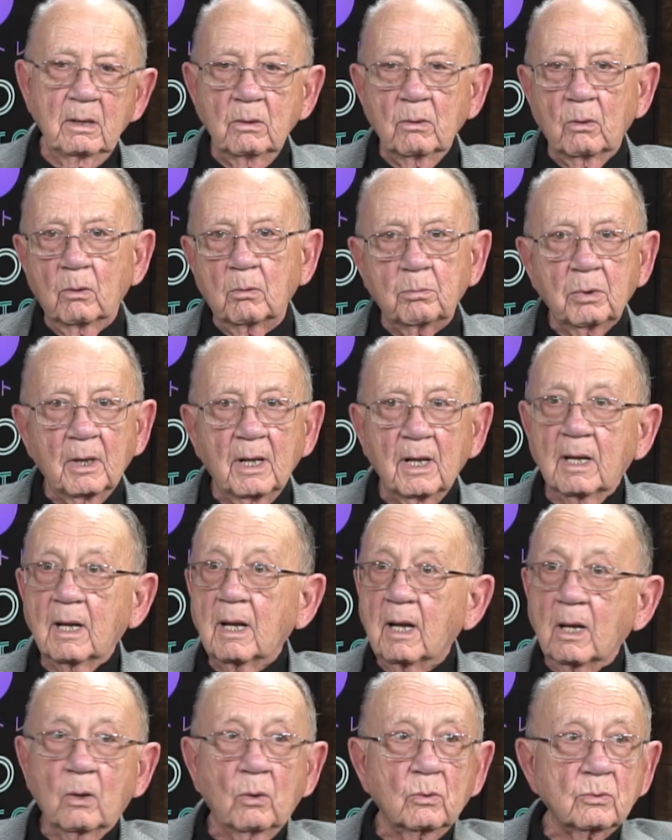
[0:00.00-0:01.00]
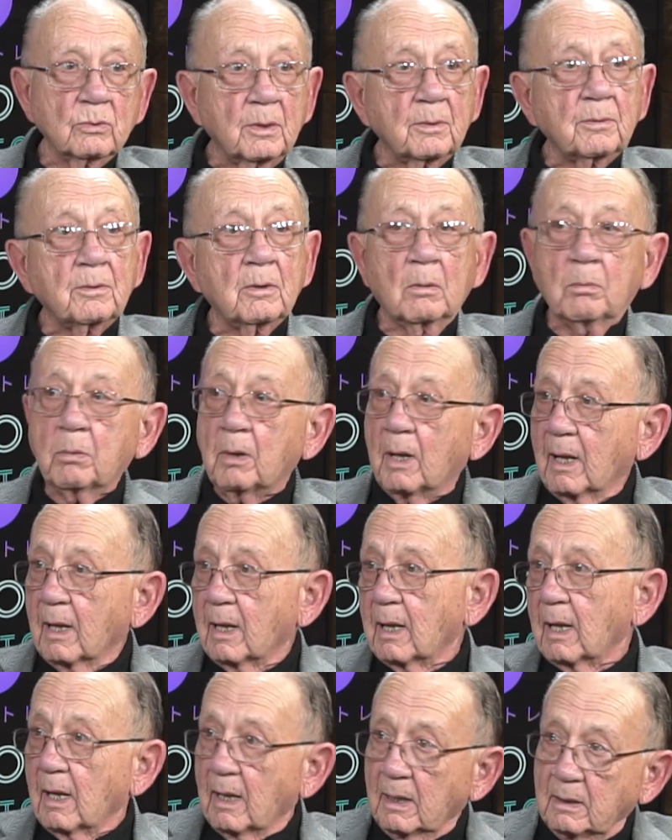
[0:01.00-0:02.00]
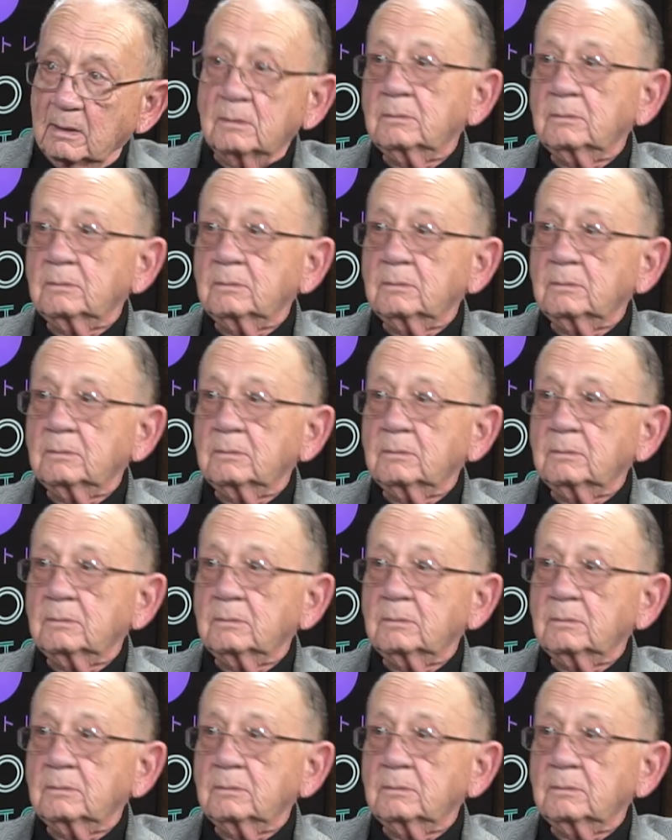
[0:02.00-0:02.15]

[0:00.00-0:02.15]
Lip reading: a black guy goes up to the black guy.